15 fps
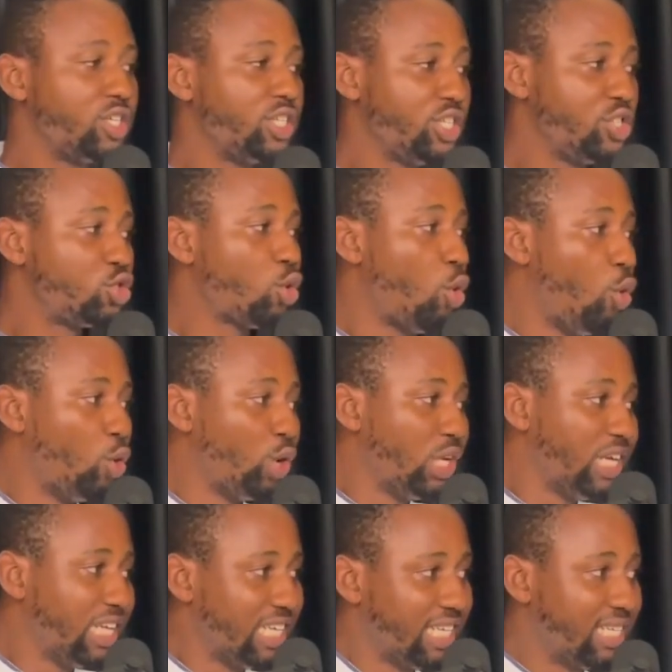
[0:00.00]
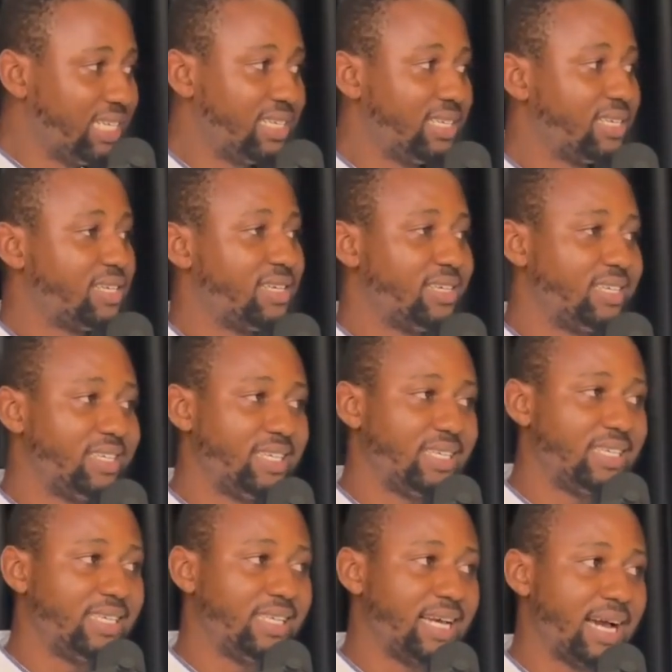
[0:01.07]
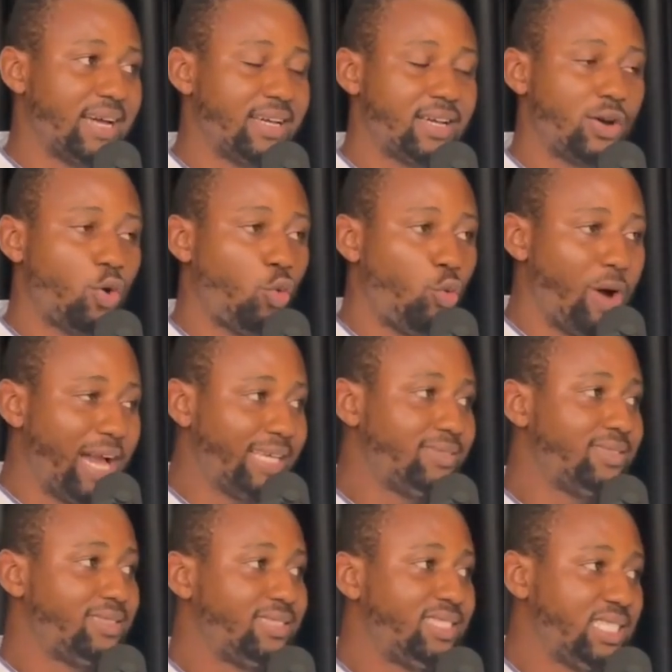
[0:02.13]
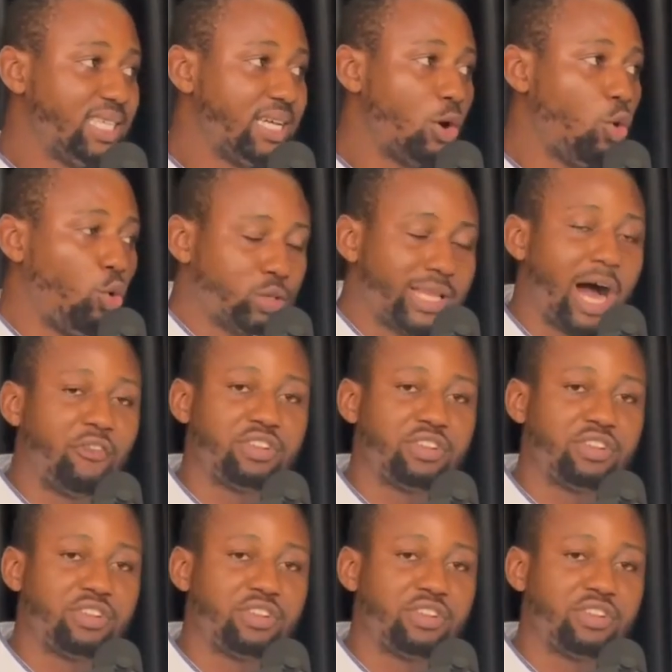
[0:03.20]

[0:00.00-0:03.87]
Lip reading: it's only when the owner of the